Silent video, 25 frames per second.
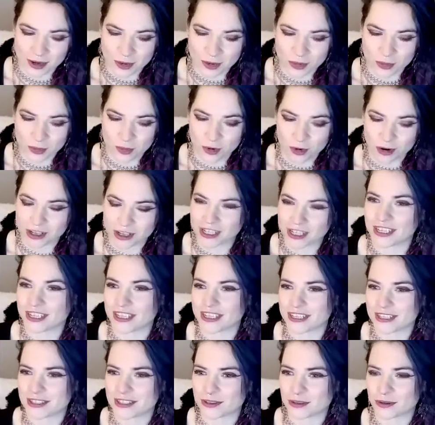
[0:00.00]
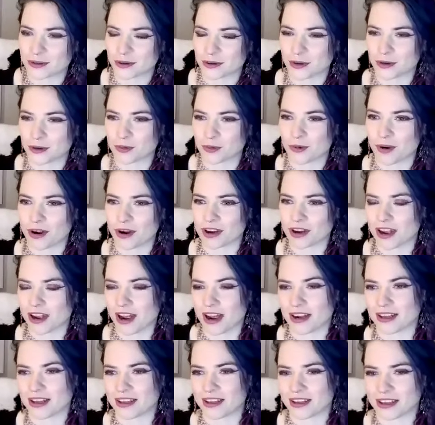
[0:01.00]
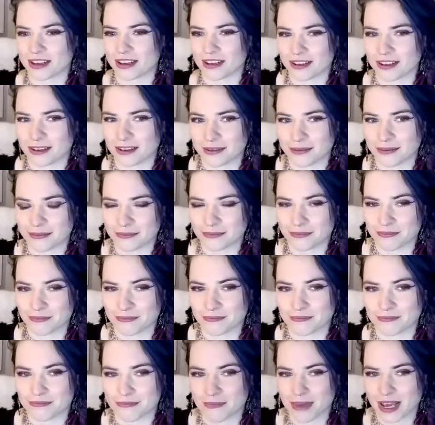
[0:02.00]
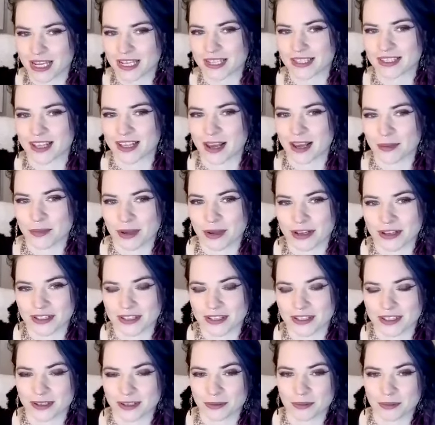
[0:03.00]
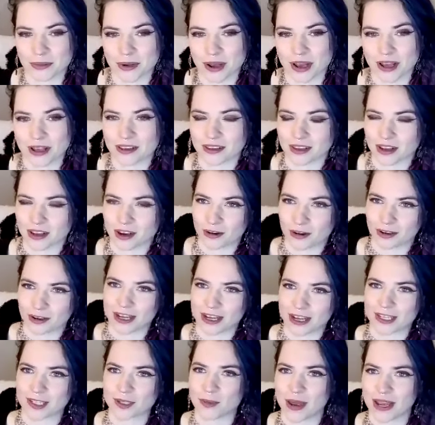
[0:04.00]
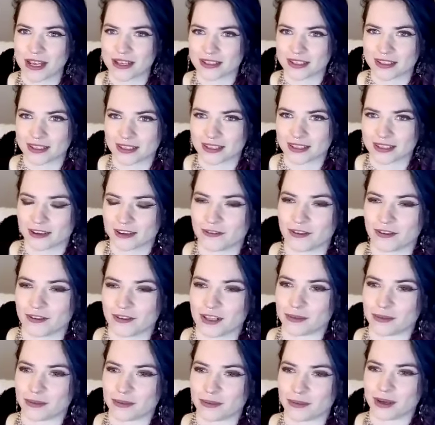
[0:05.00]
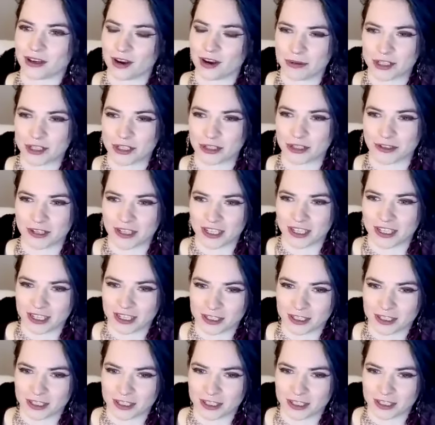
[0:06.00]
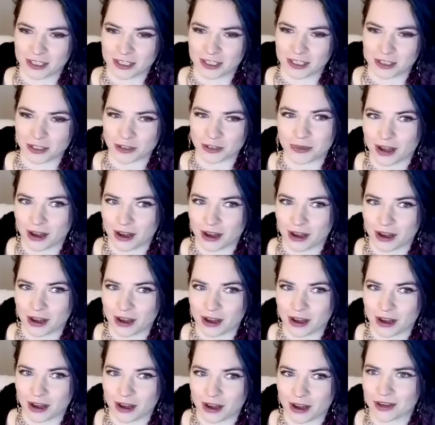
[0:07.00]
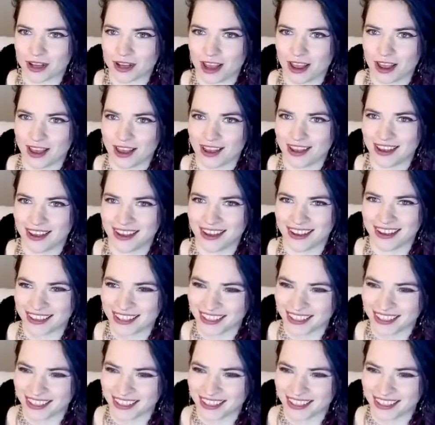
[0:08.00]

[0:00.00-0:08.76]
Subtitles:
what it is or what kind of makes that person, but the online space has given them an opportunity to become quite loud.